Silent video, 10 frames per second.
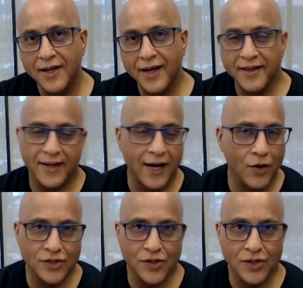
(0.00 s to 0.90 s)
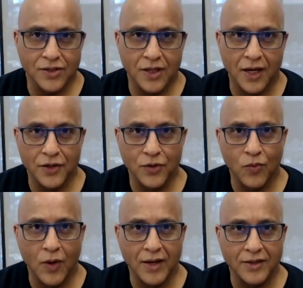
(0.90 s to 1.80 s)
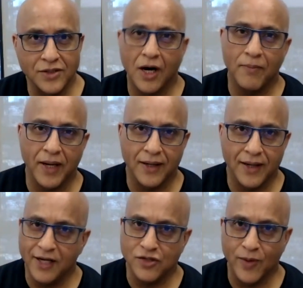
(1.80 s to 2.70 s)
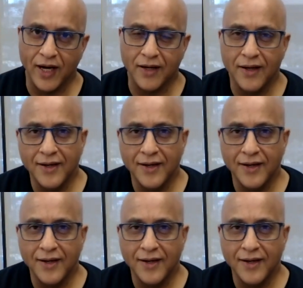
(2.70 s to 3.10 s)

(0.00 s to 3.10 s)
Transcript: and then I also do one topic each week.